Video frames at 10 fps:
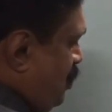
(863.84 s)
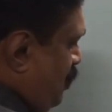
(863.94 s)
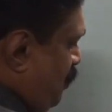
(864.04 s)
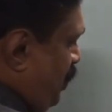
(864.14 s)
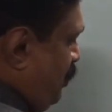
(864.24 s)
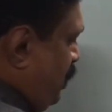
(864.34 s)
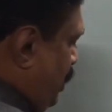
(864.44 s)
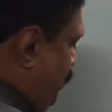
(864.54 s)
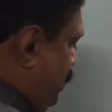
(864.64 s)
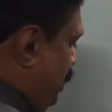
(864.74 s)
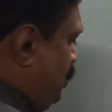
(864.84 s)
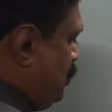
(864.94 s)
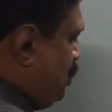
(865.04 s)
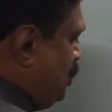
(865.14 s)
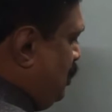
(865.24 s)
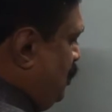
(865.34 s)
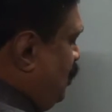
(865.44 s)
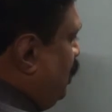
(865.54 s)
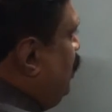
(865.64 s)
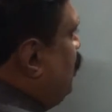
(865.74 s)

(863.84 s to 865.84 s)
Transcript: for your convenience. Okay,